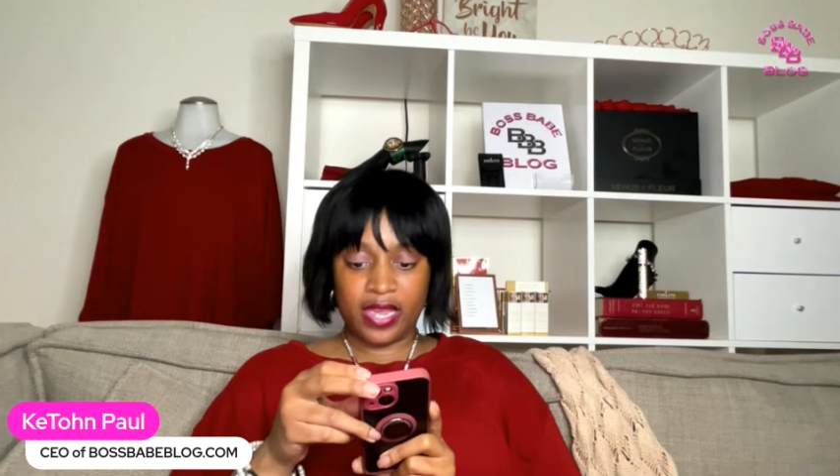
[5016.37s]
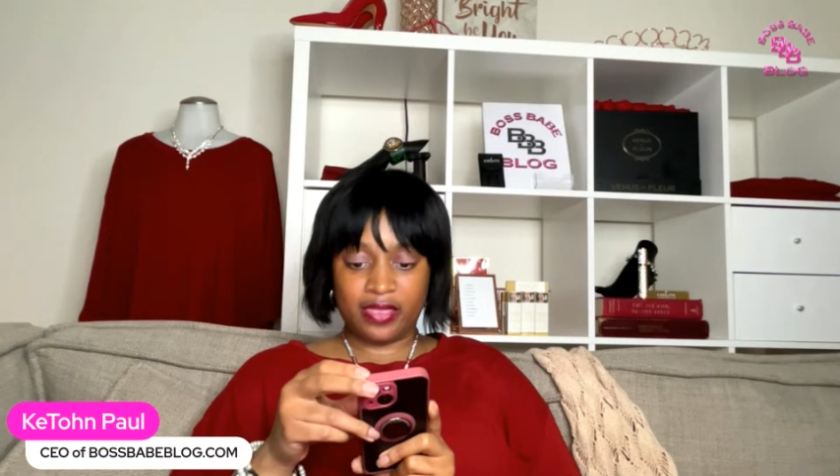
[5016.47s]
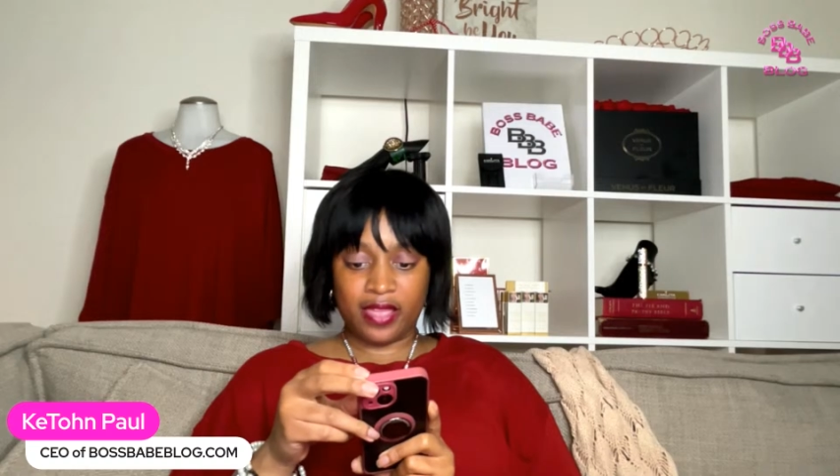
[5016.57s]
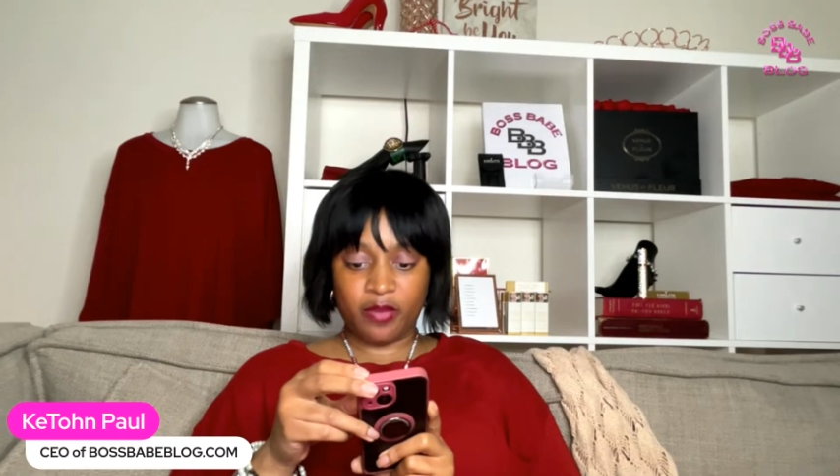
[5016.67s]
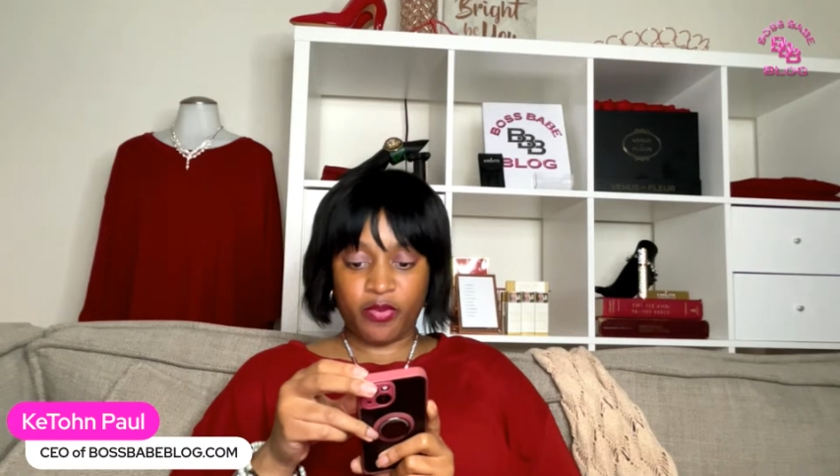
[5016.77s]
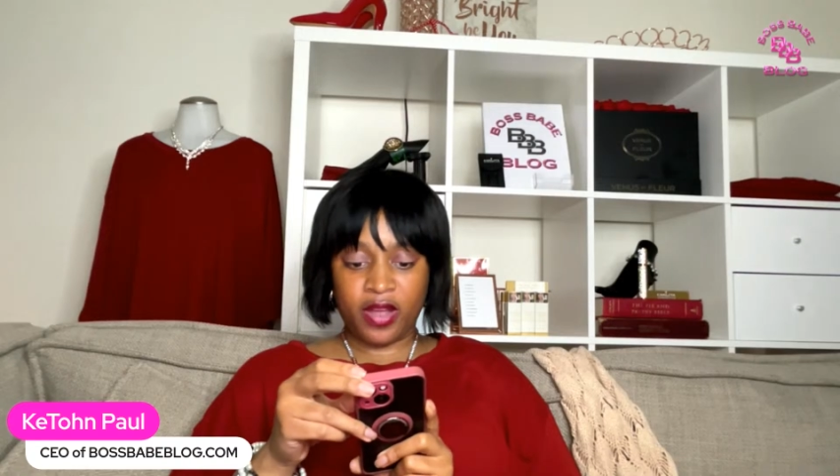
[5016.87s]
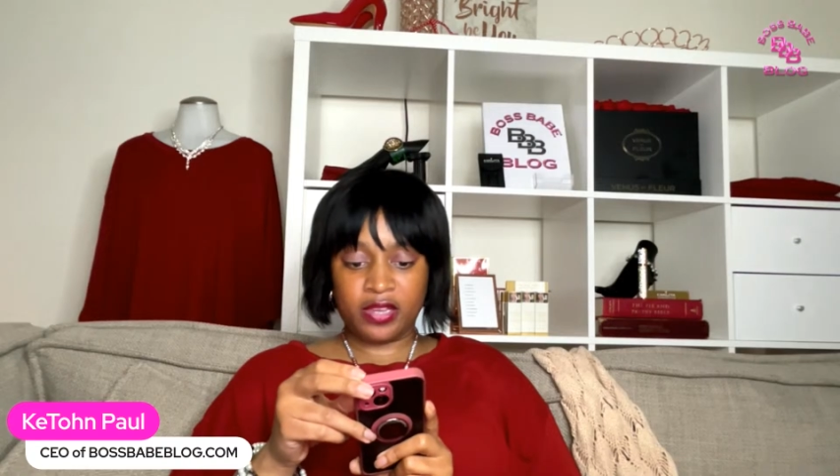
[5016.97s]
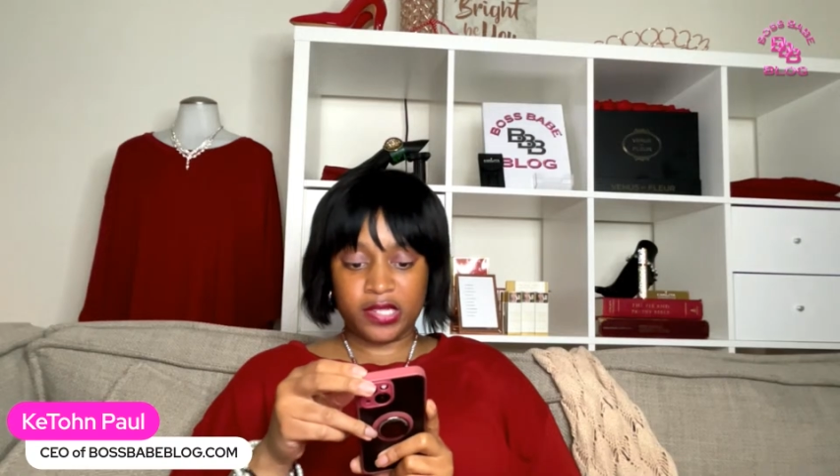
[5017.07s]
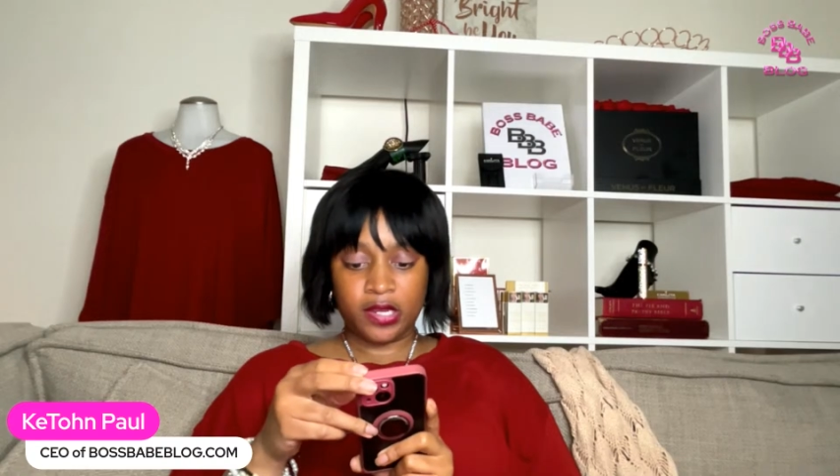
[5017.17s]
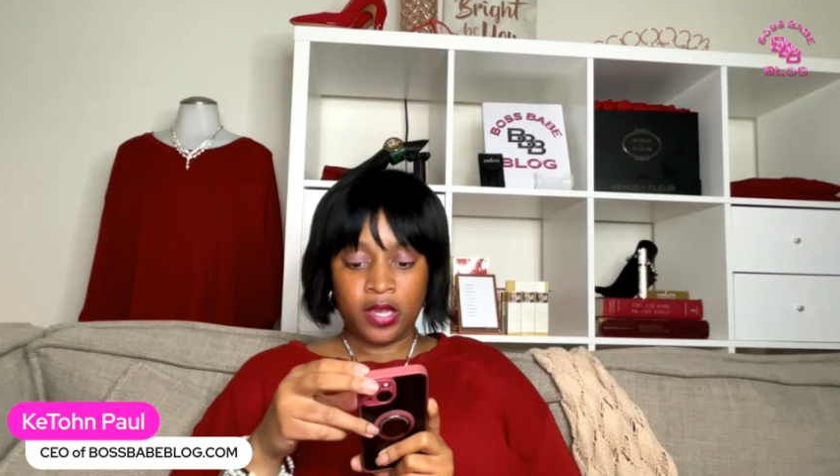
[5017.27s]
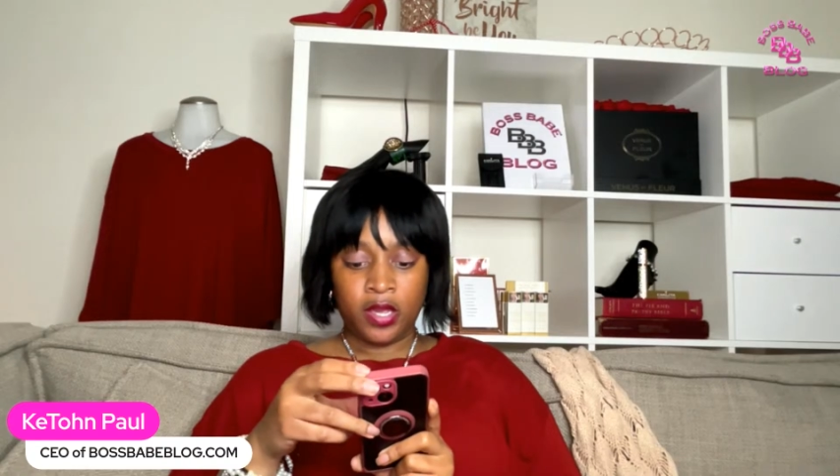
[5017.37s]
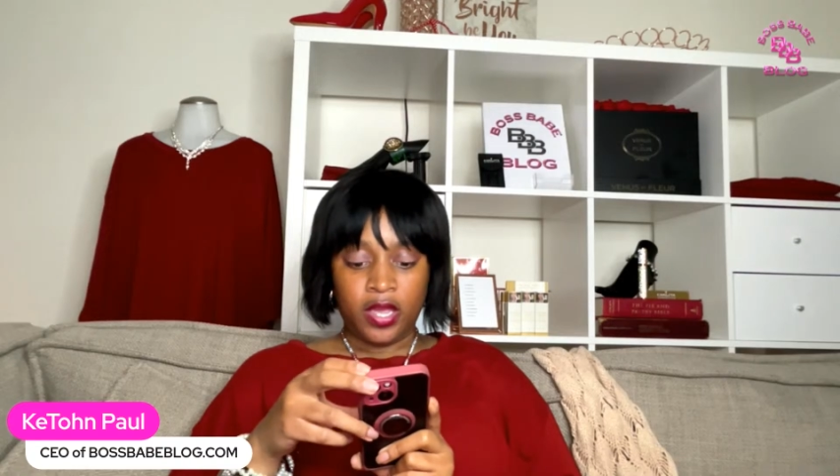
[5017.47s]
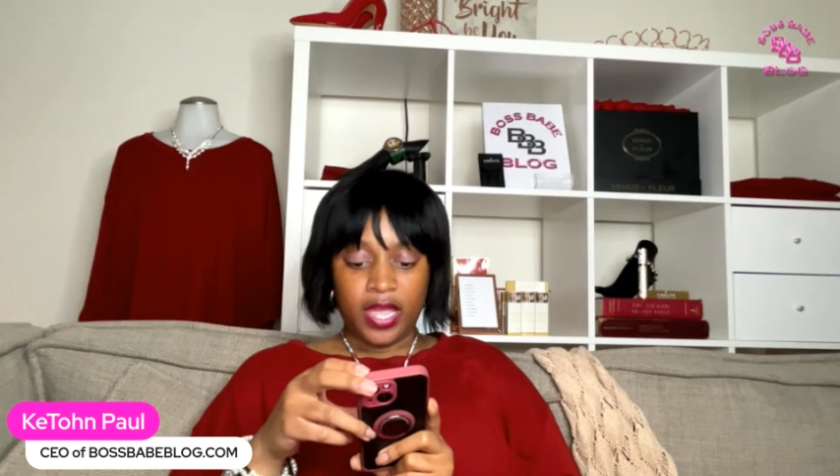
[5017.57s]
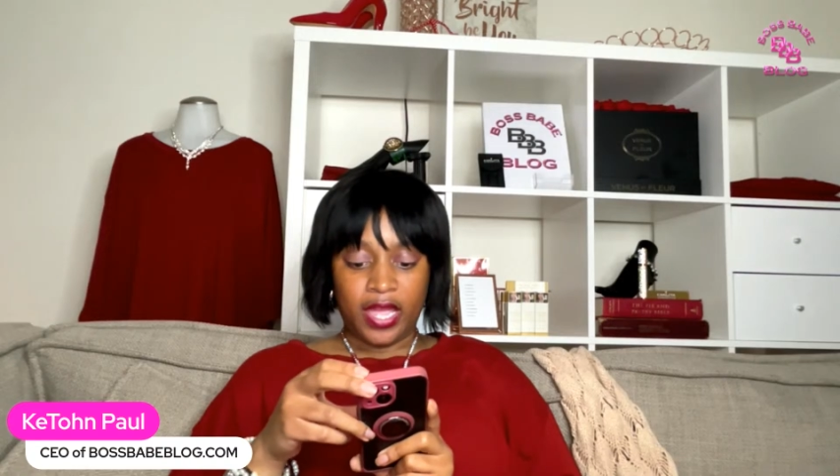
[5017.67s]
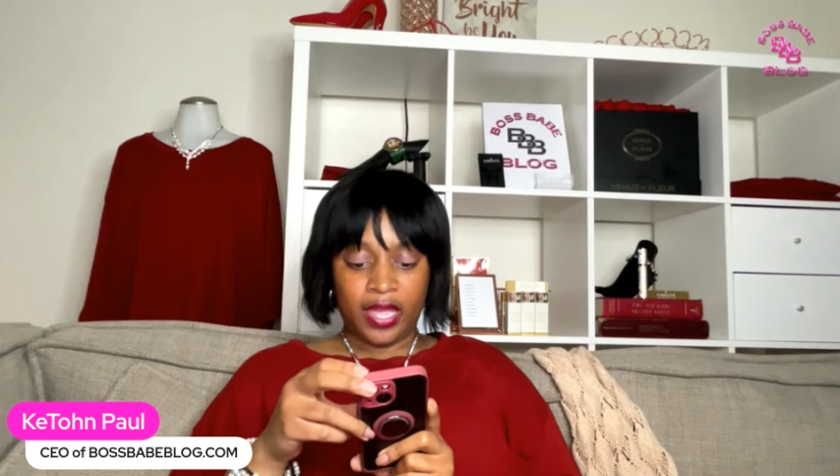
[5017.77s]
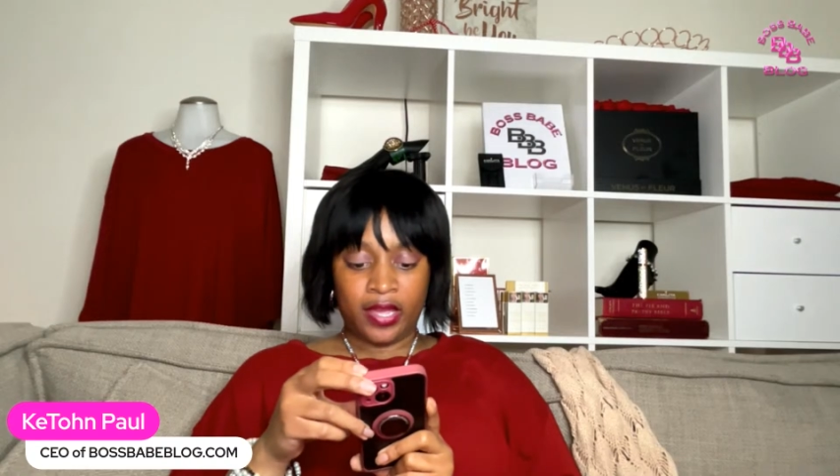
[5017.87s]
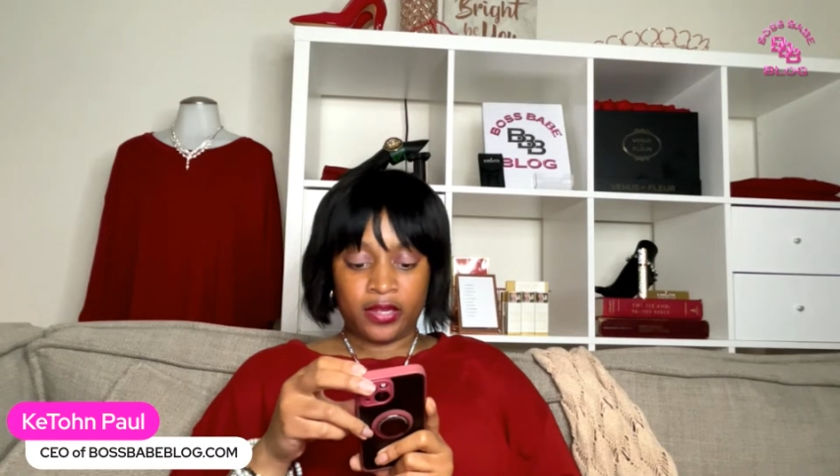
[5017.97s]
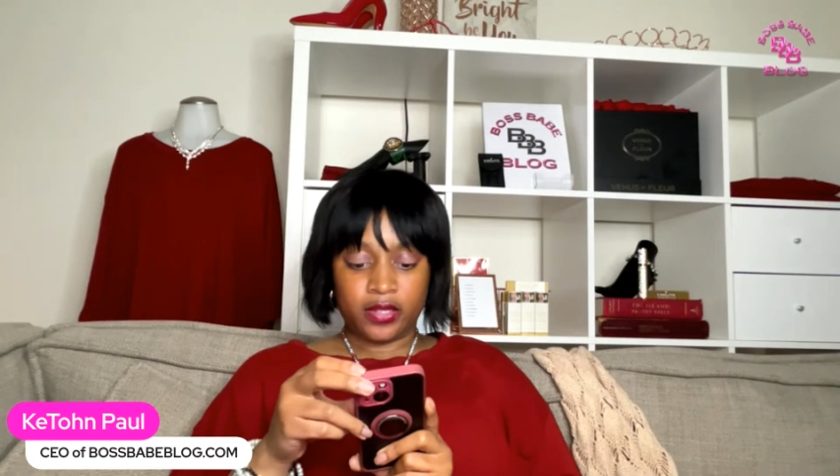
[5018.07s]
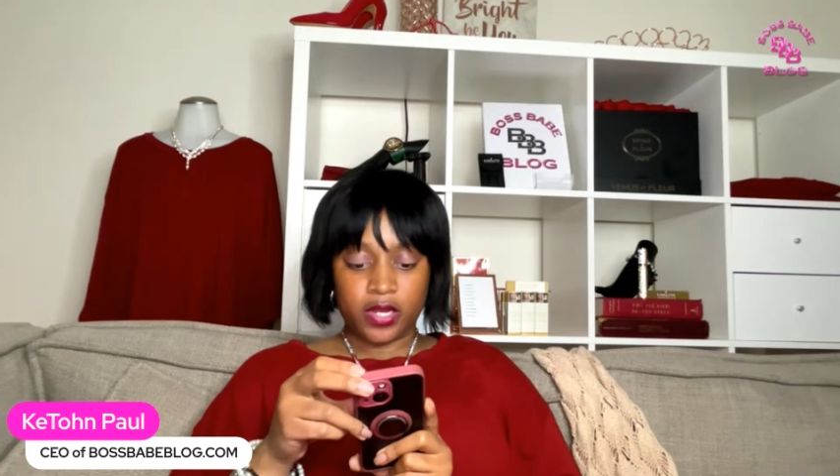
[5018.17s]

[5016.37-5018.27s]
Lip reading: that price. And